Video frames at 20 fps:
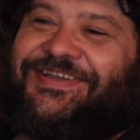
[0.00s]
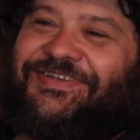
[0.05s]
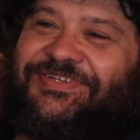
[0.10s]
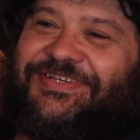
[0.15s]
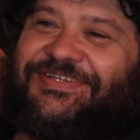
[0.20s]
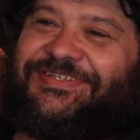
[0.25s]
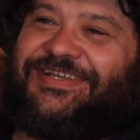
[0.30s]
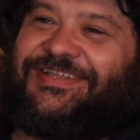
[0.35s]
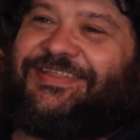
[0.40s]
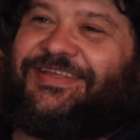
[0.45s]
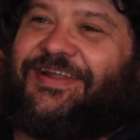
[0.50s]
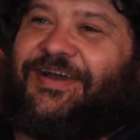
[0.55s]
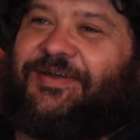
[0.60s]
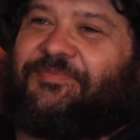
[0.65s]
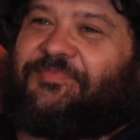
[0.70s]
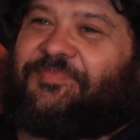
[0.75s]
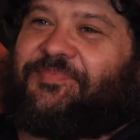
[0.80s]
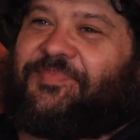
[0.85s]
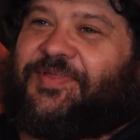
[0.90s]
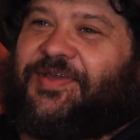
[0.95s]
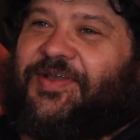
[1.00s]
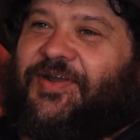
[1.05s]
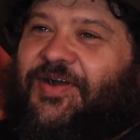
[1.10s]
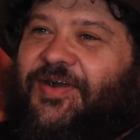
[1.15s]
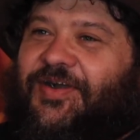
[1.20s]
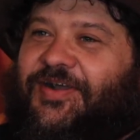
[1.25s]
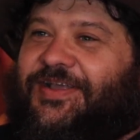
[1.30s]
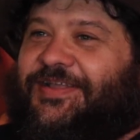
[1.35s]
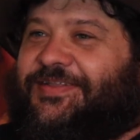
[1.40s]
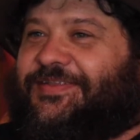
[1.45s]
She said that I'm the
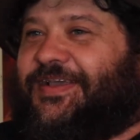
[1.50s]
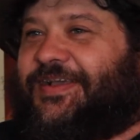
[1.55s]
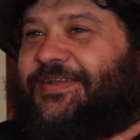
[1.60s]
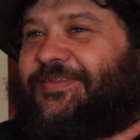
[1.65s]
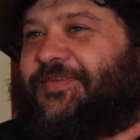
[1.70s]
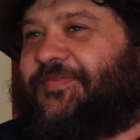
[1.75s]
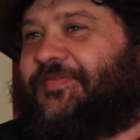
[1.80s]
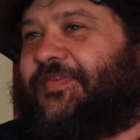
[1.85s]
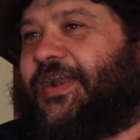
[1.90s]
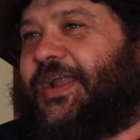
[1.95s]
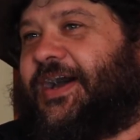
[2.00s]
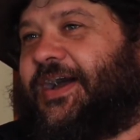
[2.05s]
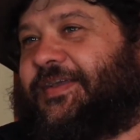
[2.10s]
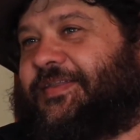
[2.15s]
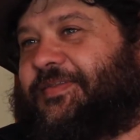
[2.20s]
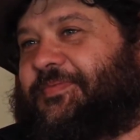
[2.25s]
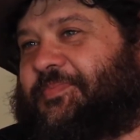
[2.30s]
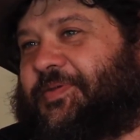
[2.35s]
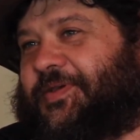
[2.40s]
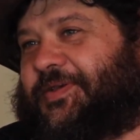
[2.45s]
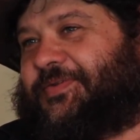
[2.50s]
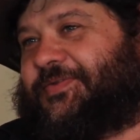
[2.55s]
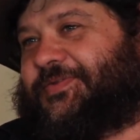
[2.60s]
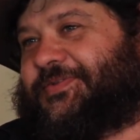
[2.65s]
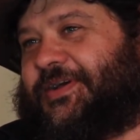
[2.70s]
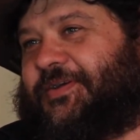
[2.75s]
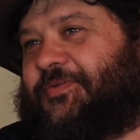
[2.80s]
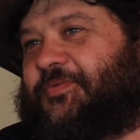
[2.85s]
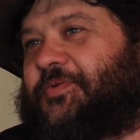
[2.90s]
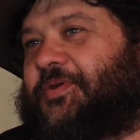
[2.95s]
architect of light because
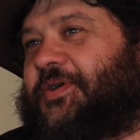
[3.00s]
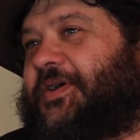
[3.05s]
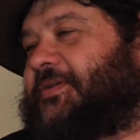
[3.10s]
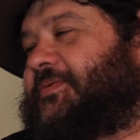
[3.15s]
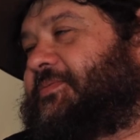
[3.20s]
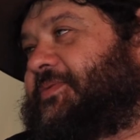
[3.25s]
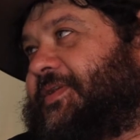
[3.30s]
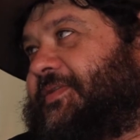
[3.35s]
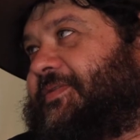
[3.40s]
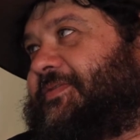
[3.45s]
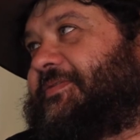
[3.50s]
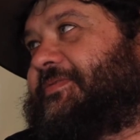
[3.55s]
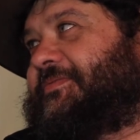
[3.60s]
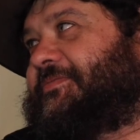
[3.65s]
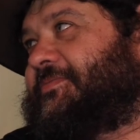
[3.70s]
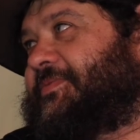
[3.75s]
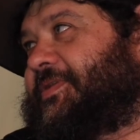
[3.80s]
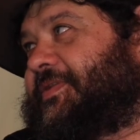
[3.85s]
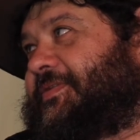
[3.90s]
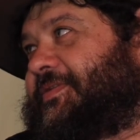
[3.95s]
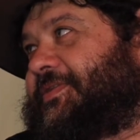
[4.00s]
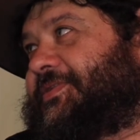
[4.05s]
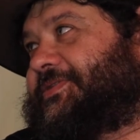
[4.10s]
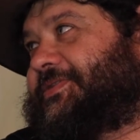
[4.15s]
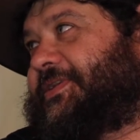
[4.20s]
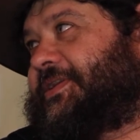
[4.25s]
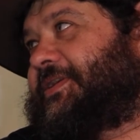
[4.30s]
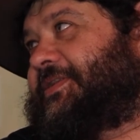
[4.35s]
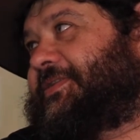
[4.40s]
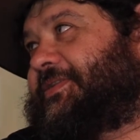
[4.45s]
I work with
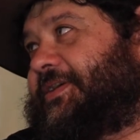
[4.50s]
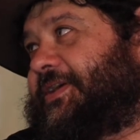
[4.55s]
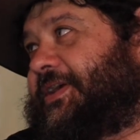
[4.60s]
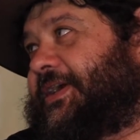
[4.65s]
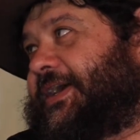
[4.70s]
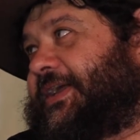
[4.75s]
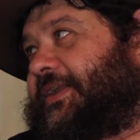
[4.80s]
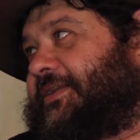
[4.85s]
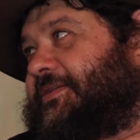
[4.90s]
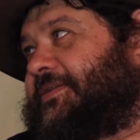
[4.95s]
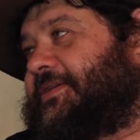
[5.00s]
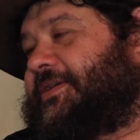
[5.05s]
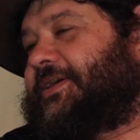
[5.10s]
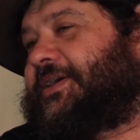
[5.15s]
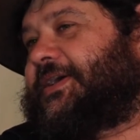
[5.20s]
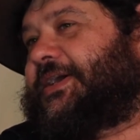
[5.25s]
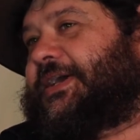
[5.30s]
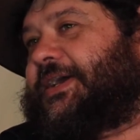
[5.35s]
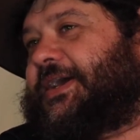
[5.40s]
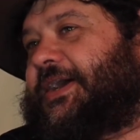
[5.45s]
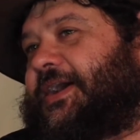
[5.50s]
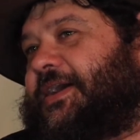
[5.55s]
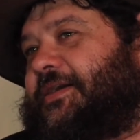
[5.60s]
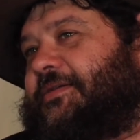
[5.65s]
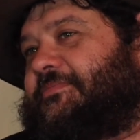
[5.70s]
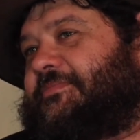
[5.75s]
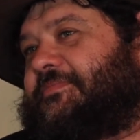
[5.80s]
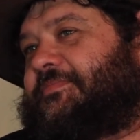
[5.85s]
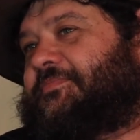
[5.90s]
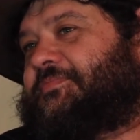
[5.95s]
acidity, and
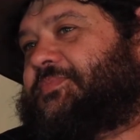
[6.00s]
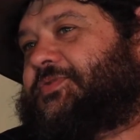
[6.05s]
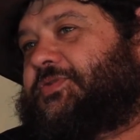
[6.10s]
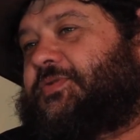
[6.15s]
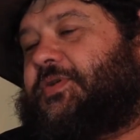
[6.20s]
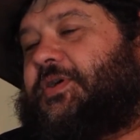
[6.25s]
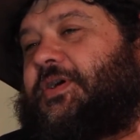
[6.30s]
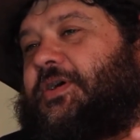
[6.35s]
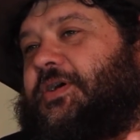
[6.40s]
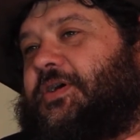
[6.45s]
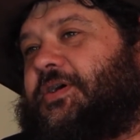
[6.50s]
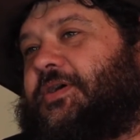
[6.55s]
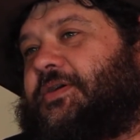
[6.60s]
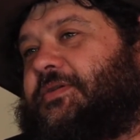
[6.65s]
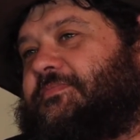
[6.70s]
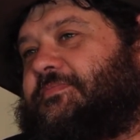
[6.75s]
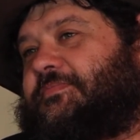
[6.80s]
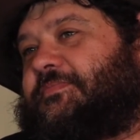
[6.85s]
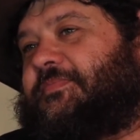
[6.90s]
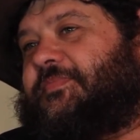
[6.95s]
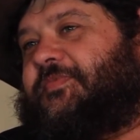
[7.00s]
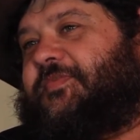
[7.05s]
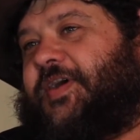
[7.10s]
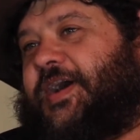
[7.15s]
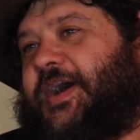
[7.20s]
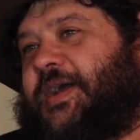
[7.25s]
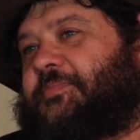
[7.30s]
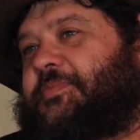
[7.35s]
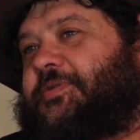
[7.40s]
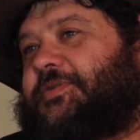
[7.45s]
to her,
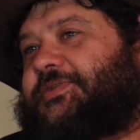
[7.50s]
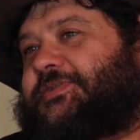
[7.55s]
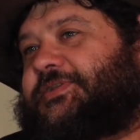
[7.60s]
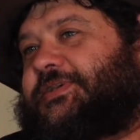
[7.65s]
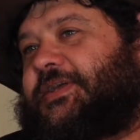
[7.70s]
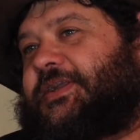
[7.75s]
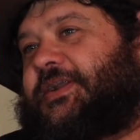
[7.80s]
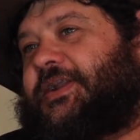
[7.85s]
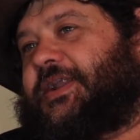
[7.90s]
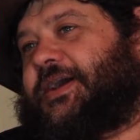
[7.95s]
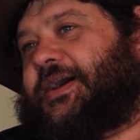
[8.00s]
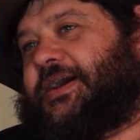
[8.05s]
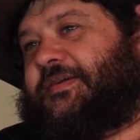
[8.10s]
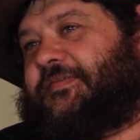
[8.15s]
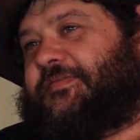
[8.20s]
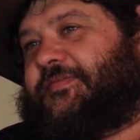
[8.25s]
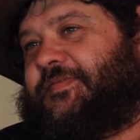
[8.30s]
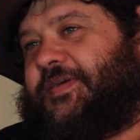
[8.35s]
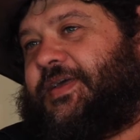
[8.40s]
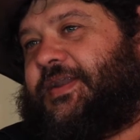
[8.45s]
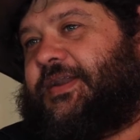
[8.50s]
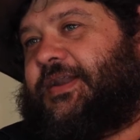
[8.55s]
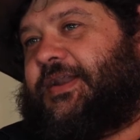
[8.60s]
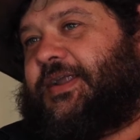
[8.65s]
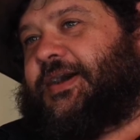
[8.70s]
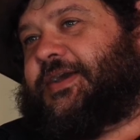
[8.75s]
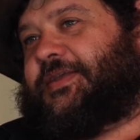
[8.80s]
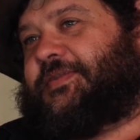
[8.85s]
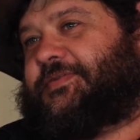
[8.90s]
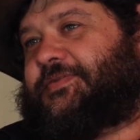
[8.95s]
vibrancy and life and
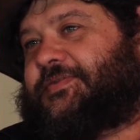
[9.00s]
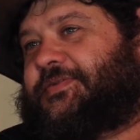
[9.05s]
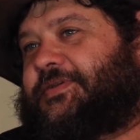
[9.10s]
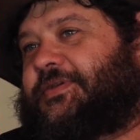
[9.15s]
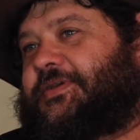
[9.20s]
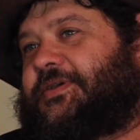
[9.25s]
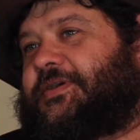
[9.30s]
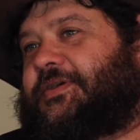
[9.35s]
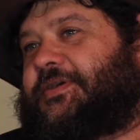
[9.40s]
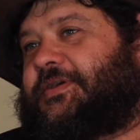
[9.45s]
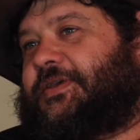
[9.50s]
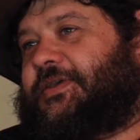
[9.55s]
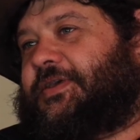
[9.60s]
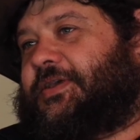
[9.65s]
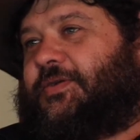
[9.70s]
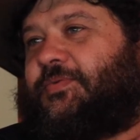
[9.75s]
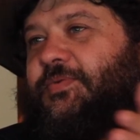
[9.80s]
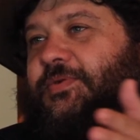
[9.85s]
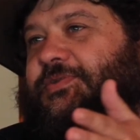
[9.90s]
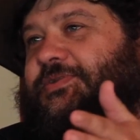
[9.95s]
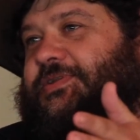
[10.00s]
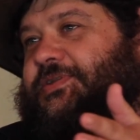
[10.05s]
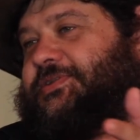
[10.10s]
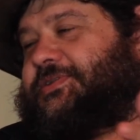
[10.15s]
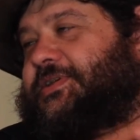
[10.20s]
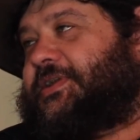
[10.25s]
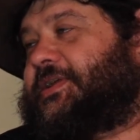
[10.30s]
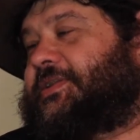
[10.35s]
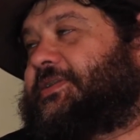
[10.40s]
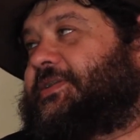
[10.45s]
light equals
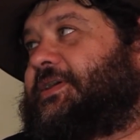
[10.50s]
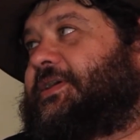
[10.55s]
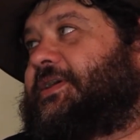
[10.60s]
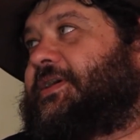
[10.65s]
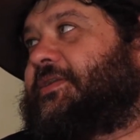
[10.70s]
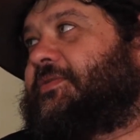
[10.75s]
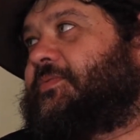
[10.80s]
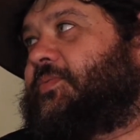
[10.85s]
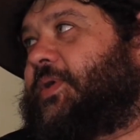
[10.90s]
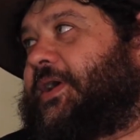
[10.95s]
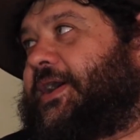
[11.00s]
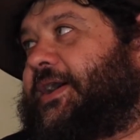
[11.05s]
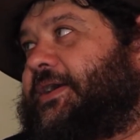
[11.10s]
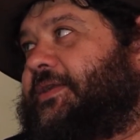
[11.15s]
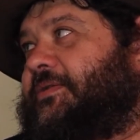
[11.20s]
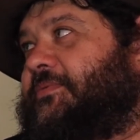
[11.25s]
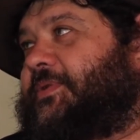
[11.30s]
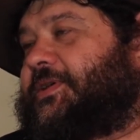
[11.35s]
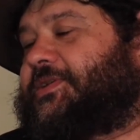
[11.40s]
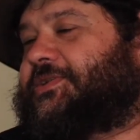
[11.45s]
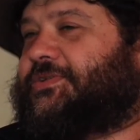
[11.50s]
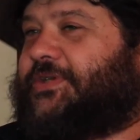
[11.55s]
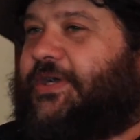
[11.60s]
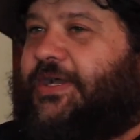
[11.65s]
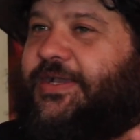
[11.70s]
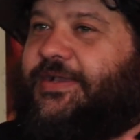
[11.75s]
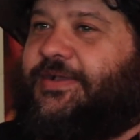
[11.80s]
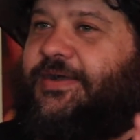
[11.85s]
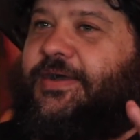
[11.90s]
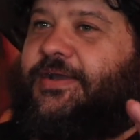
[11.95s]
acidity in wine, which
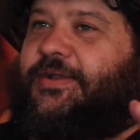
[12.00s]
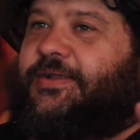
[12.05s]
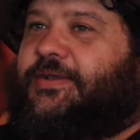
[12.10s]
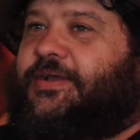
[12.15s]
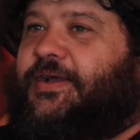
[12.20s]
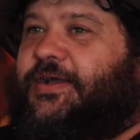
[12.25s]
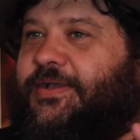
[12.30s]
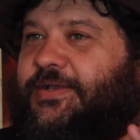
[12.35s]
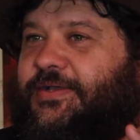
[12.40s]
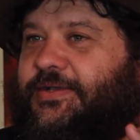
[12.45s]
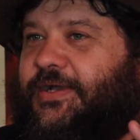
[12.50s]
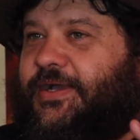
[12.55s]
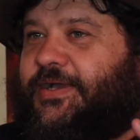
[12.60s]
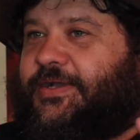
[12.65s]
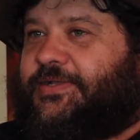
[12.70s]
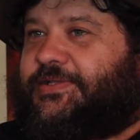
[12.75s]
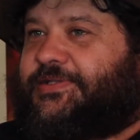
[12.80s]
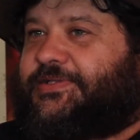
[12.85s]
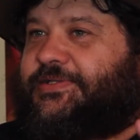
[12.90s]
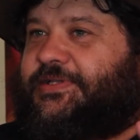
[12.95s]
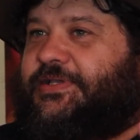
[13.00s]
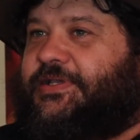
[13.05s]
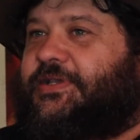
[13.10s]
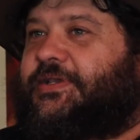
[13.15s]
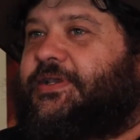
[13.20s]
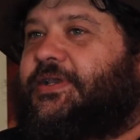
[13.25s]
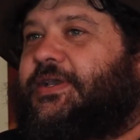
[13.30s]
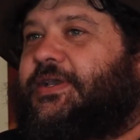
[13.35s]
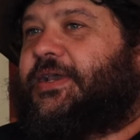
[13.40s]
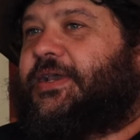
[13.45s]
I can see,
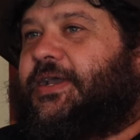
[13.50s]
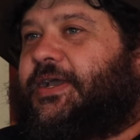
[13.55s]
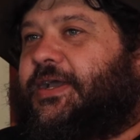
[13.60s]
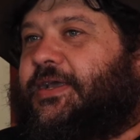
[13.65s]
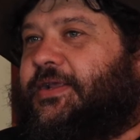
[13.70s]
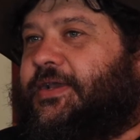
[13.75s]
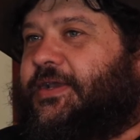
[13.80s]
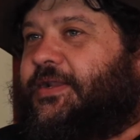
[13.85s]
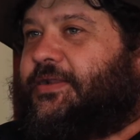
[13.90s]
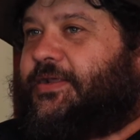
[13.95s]
and